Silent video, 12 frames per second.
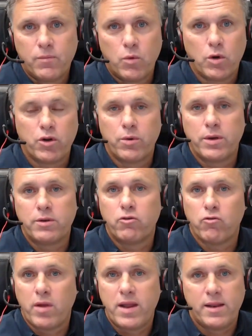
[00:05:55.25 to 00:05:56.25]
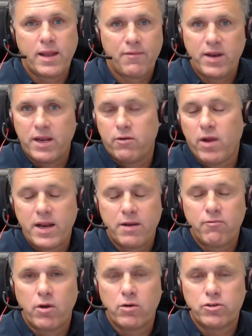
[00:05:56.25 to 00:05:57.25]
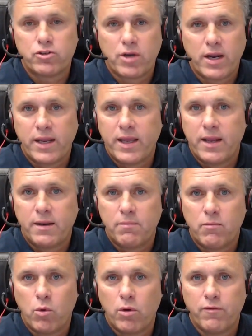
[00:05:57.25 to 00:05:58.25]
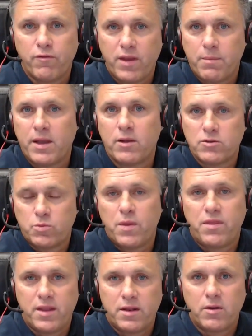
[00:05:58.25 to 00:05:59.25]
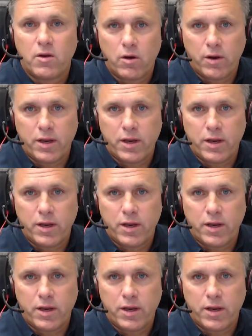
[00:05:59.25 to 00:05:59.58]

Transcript: We're doing great, having great inroads trying to get more females within our